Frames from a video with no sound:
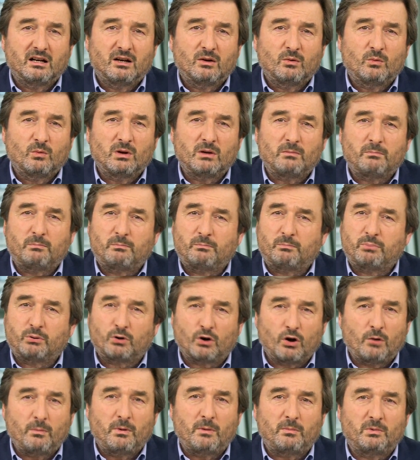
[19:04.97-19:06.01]
will
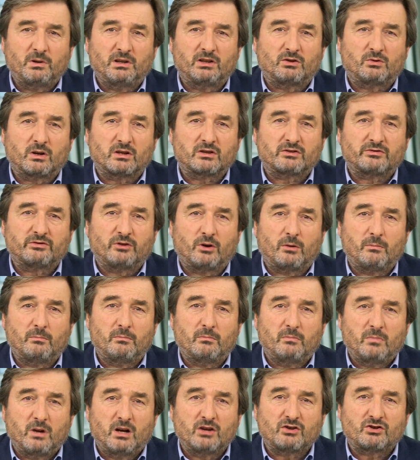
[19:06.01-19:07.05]
probably transform
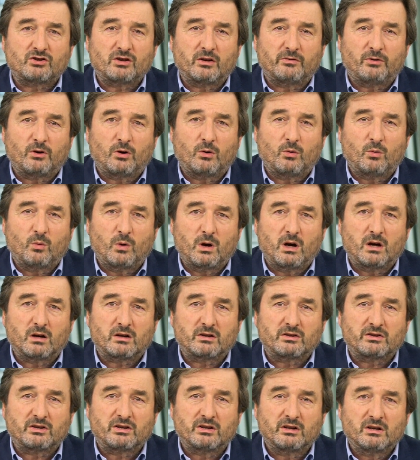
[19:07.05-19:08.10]
much of our
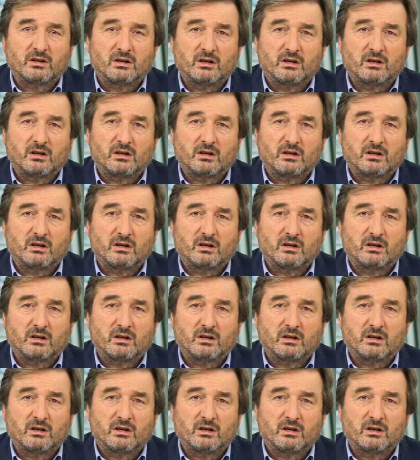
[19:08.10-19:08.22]
work,